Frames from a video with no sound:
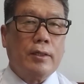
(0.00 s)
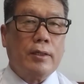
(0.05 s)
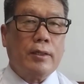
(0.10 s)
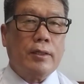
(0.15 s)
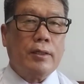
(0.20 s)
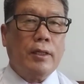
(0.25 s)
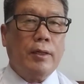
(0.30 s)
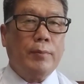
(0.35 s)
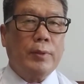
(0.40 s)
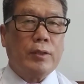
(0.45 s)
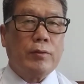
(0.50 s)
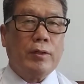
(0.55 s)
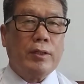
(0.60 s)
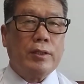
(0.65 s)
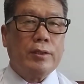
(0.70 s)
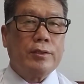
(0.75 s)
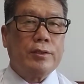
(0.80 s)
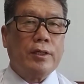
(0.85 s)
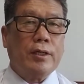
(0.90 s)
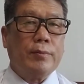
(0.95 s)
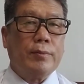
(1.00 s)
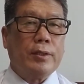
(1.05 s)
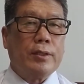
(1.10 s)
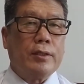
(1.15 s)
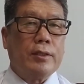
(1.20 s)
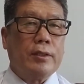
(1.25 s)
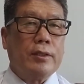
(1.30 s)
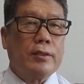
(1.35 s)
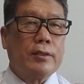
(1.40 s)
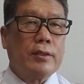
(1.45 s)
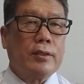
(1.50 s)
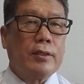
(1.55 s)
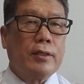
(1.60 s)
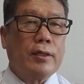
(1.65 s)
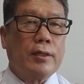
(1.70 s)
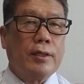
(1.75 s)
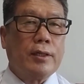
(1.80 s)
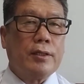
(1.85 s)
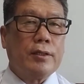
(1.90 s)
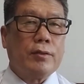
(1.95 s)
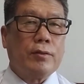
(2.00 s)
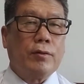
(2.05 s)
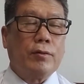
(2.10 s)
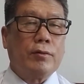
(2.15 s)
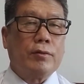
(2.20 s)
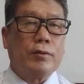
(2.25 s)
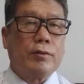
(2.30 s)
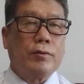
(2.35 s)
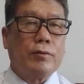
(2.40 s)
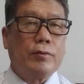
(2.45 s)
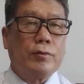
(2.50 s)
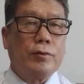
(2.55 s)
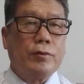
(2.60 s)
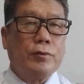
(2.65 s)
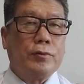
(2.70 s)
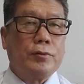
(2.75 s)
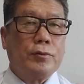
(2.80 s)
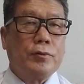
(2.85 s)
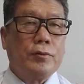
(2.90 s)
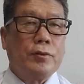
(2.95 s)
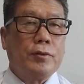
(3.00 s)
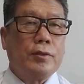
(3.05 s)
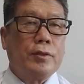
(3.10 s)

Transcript: Number 27 is already told to you.